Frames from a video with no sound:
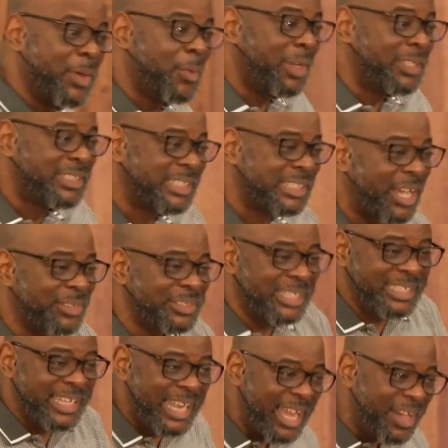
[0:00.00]
one
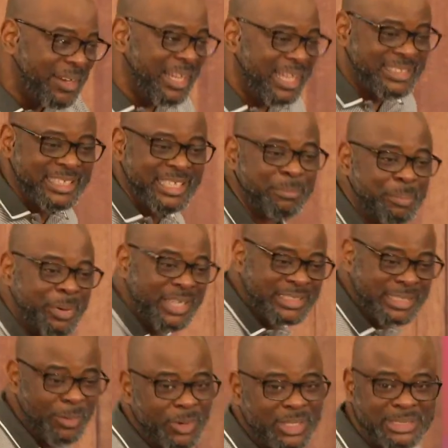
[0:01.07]
shouting the loudest in praise
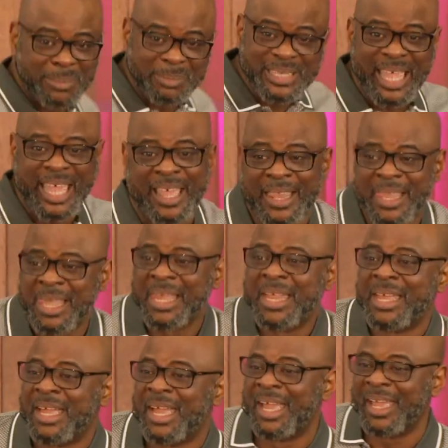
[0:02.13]
and worship there.
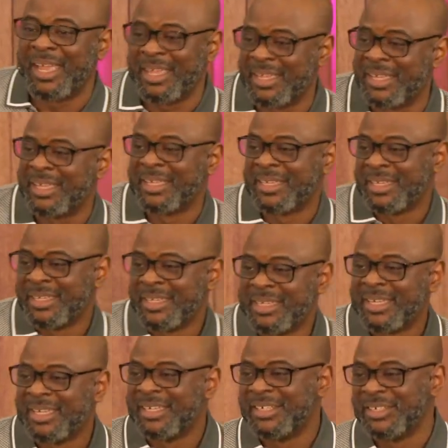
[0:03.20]
Huh?
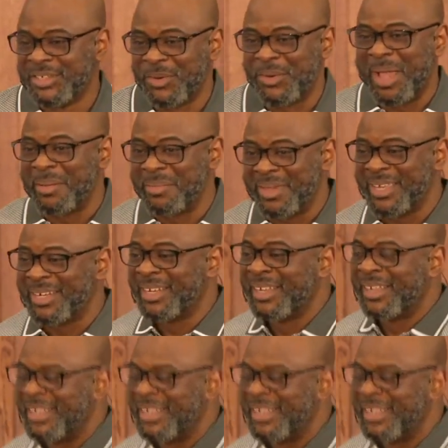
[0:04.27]
You know what I mean?